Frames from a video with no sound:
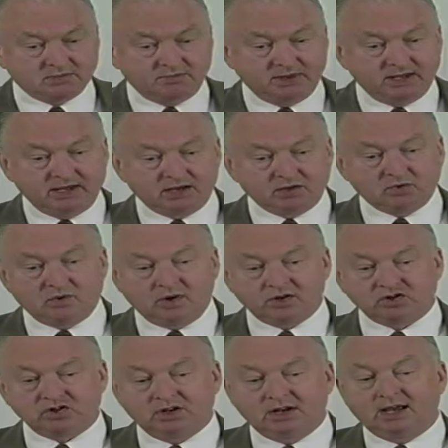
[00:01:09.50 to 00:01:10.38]
me that
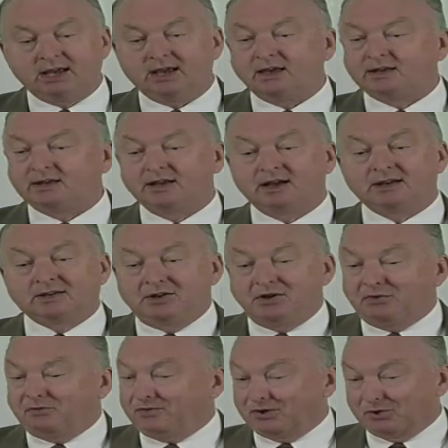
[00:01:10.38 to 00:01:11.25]
question, I had not
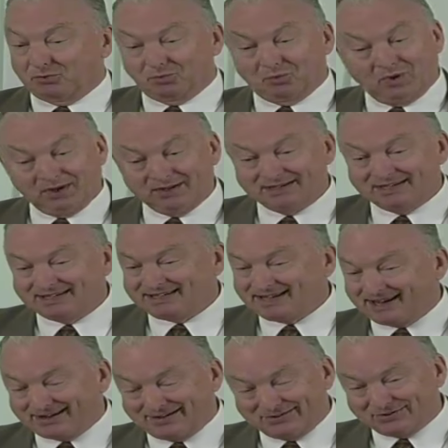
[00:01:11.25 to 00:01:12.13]
given it 1
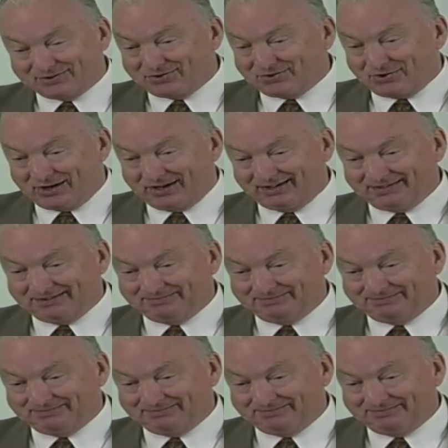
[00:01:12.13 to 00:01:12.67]
second's thought.